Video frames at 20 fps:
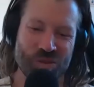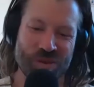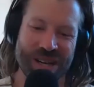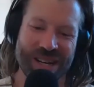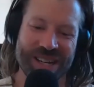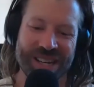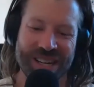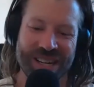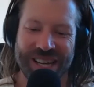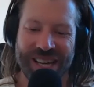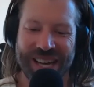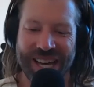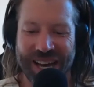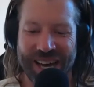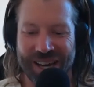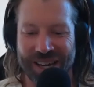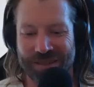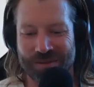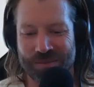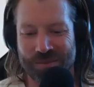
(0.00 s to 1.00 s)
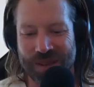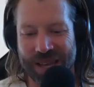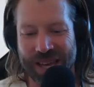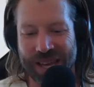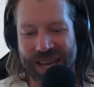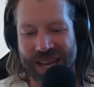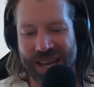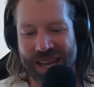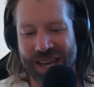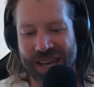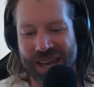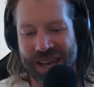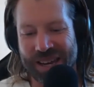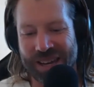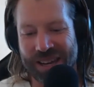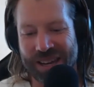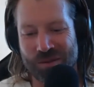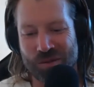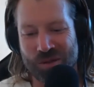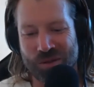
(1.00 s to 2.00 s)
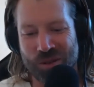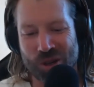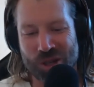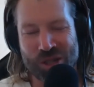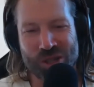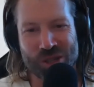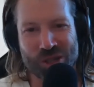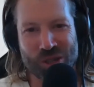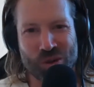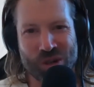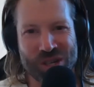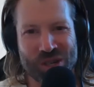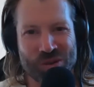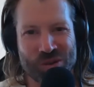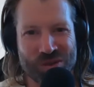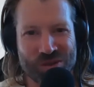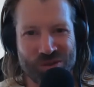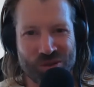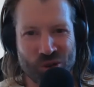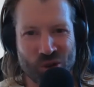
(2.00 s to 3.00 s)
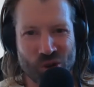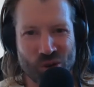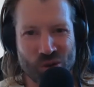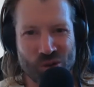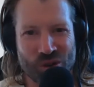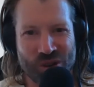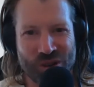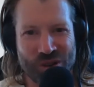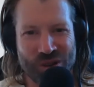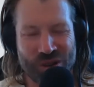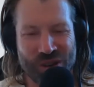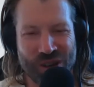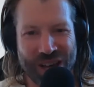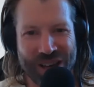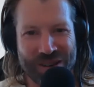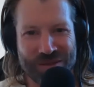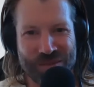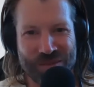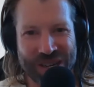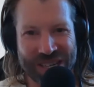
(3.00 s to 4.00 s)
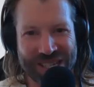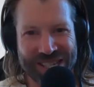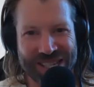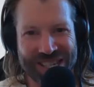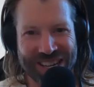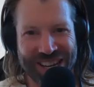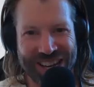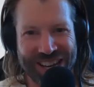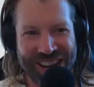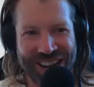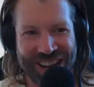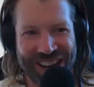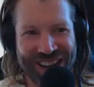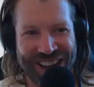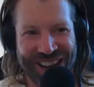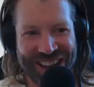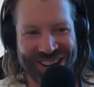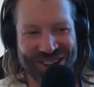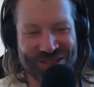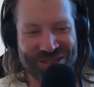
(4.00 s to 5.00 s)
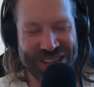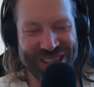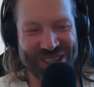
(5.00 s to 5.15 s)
bud. Um, and we've asked you this question before, but and I'd be